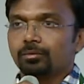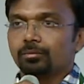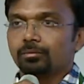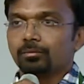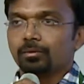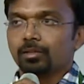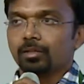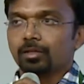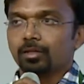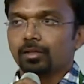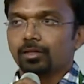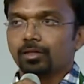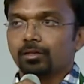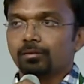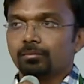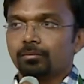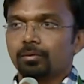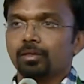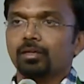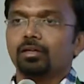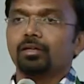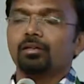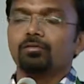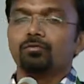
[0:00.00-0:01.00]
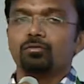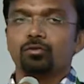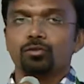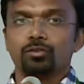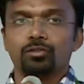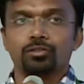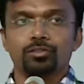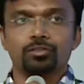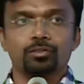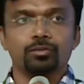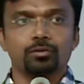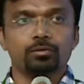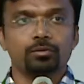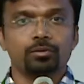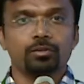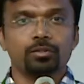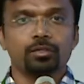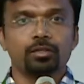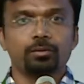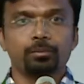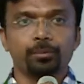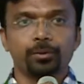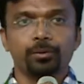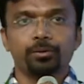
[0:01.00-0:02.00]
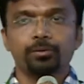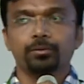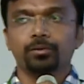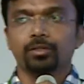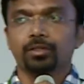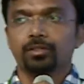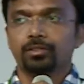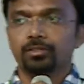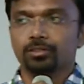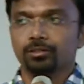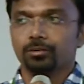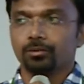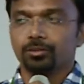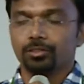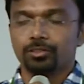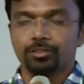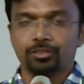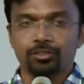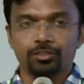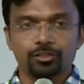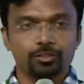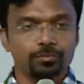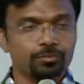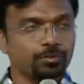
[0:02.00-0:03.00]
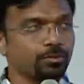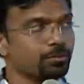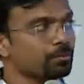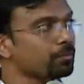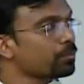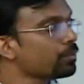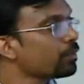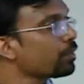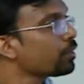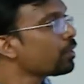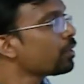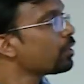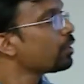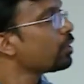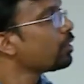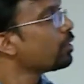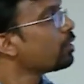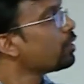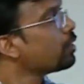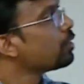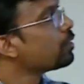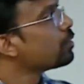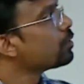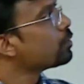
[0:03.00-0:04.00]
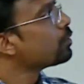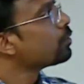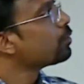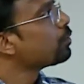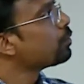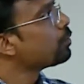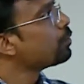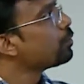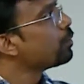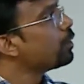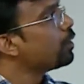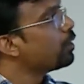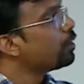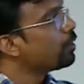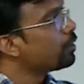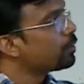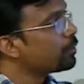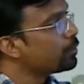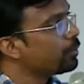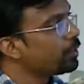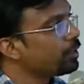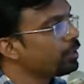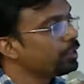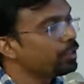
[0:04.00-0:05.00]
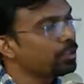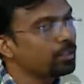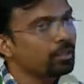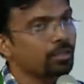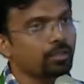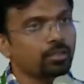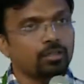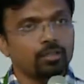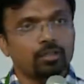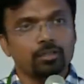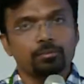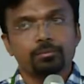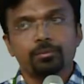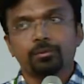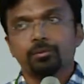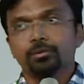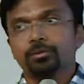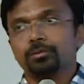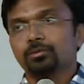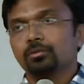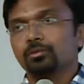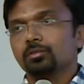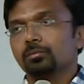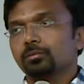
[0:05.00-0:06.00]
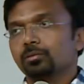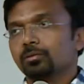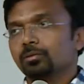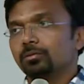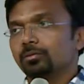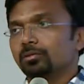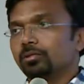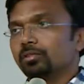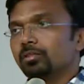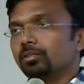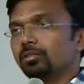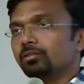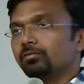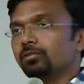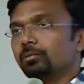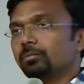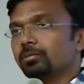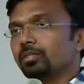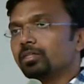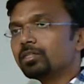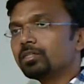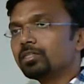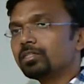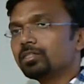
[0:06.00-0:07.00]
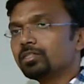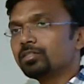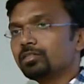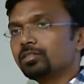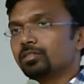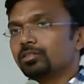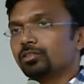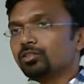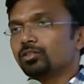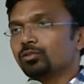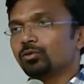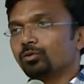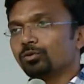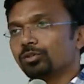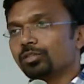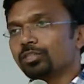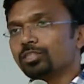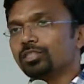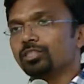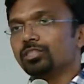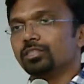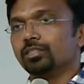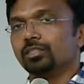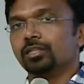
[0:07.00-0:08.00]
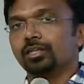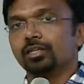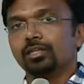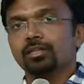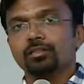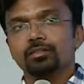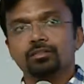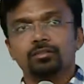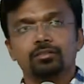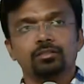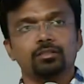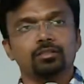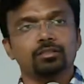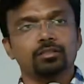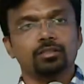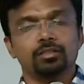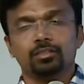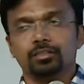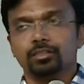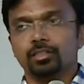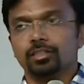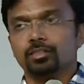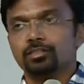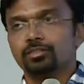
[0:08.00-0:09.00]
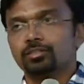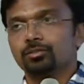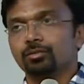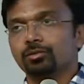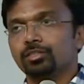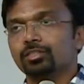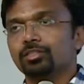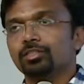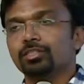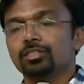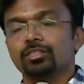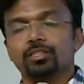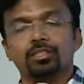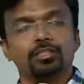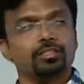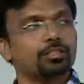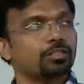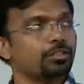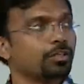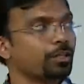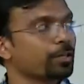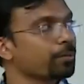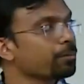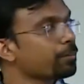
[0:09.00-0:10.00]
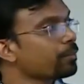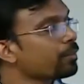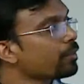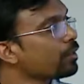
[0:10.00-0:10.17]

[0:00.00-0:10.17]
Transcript: I mainly focus on compute and storage systems. So today I'm going to talk about Flipkart's storage journey, the storage design journey.